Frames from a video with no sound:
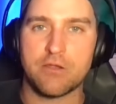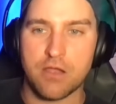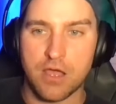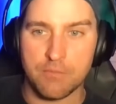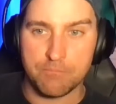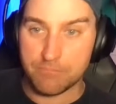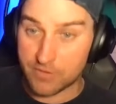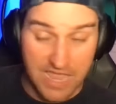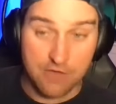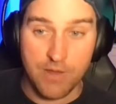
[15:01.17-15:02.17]
per, uh,
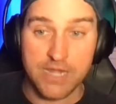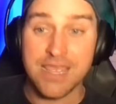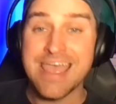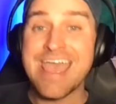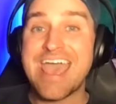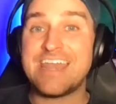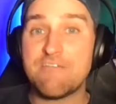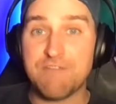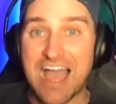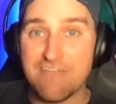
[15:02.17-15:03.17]
K rate, and
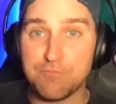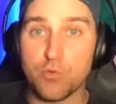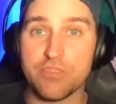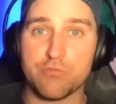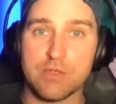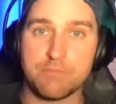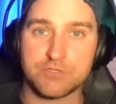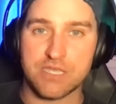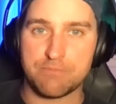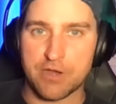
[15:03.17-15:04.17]
a
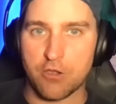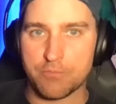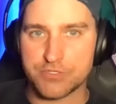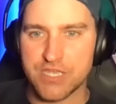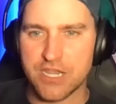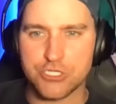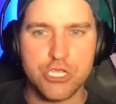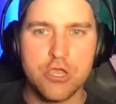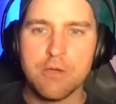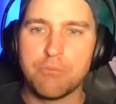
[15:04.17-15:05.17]
5.3% barrel
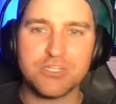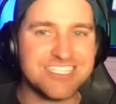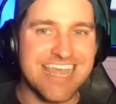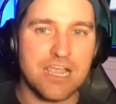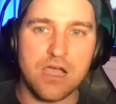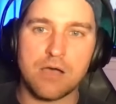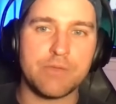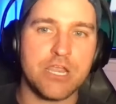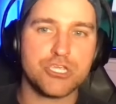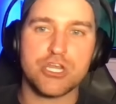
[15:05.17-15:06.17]
percentage puts that
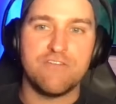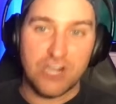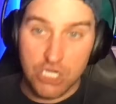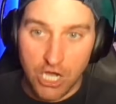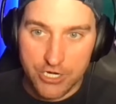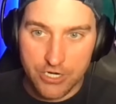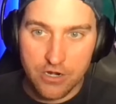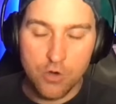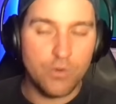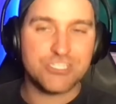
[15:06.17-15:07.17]
combination of a
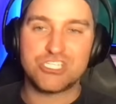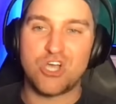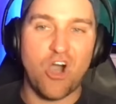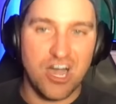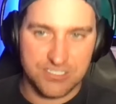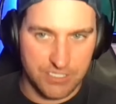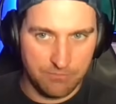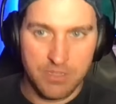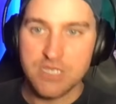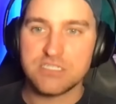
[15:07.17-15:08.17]
cutter, which is
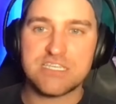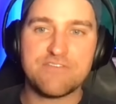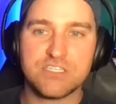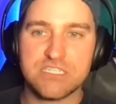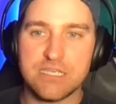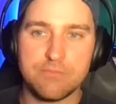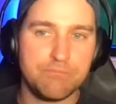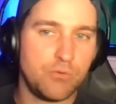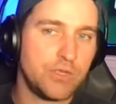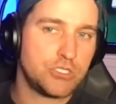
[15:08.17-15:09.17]
awesome,
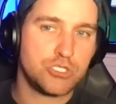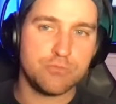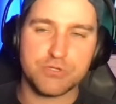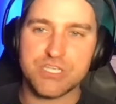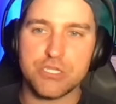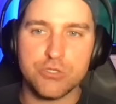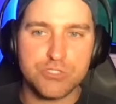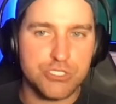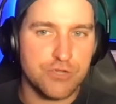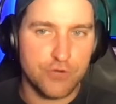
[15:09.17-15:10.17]
17.2%
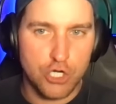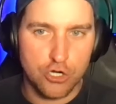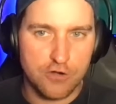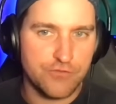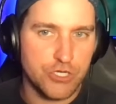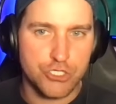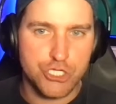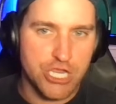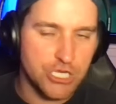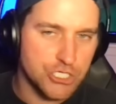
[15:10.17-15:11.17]
usage of a curve and a
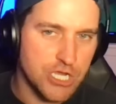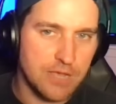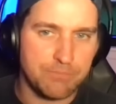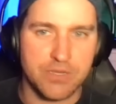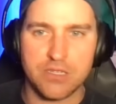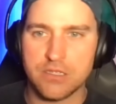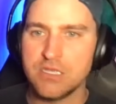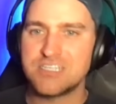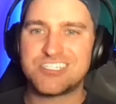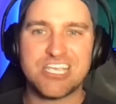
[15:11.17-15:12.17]
changeup and a
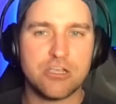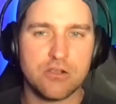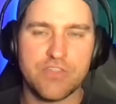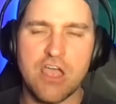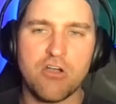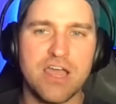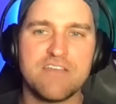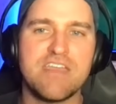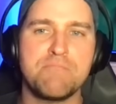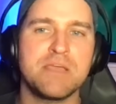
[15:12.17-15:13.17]
sinker. They all
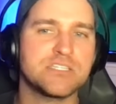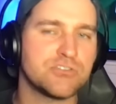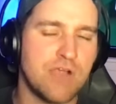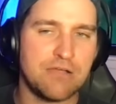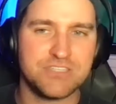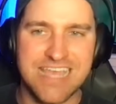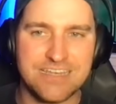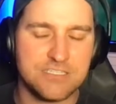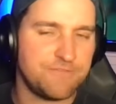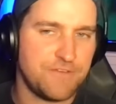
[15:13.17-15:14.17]
kind of get mixed around
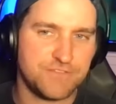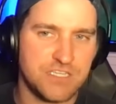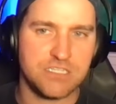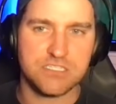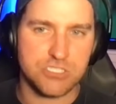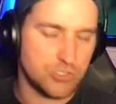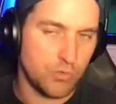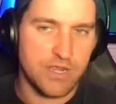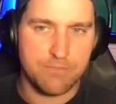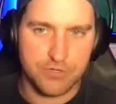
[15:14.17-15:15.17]
10 to 15 to
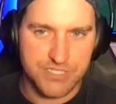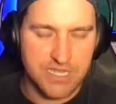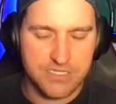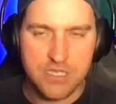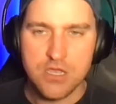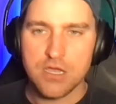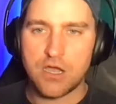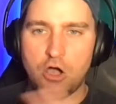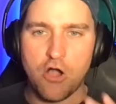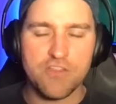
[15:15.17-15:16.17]
20%
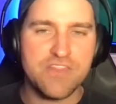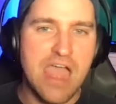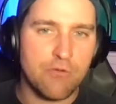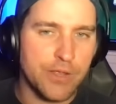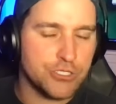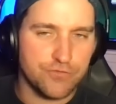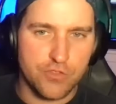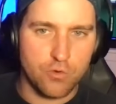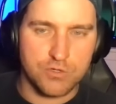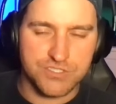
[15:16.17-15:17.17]
uh, all in that range
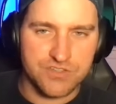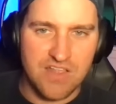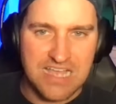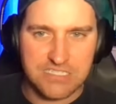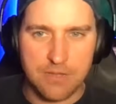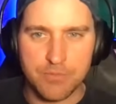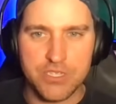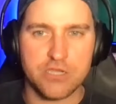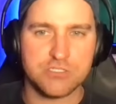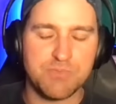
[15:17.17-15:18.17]
over the course of the last couple
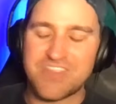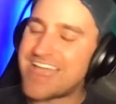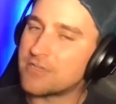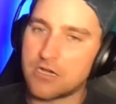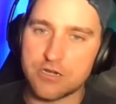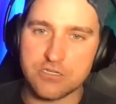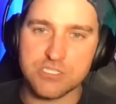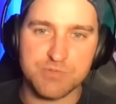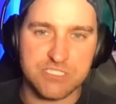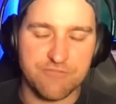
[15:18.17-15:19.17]
of years. But that cutter
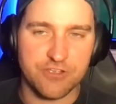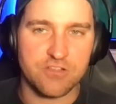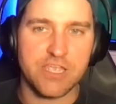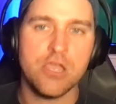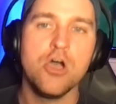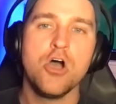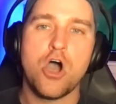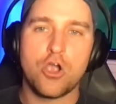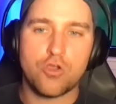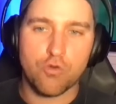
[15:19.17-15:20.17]
specifically,
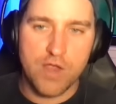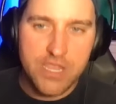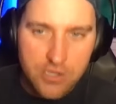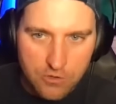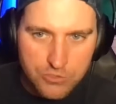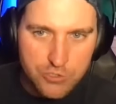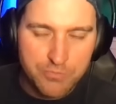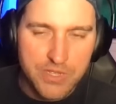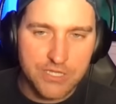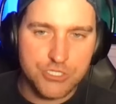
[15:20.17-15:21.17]
a great go-to
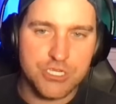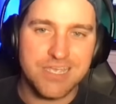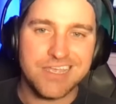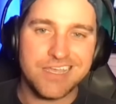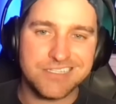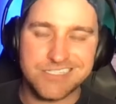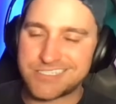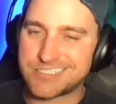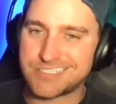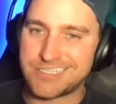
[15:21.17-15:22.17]
pitch.
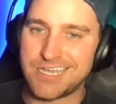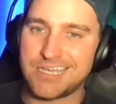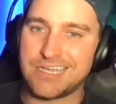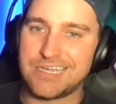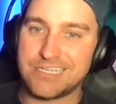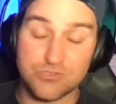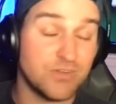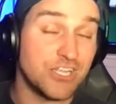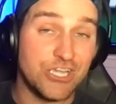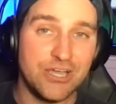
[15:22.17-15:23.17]
It's uh, it's
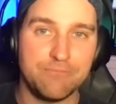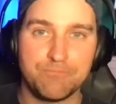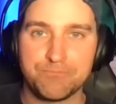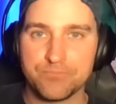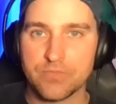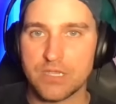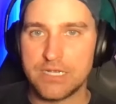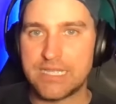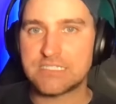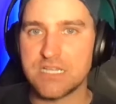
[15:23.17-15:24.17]
really good.
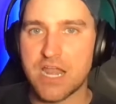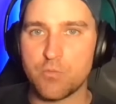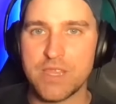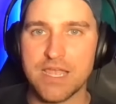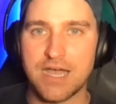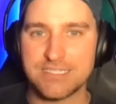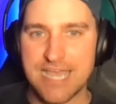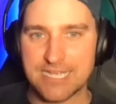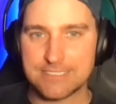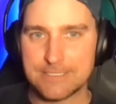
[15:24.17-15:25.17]
Gets a lot of weak
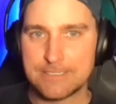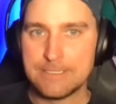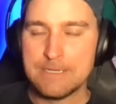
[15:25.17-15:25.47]
contact.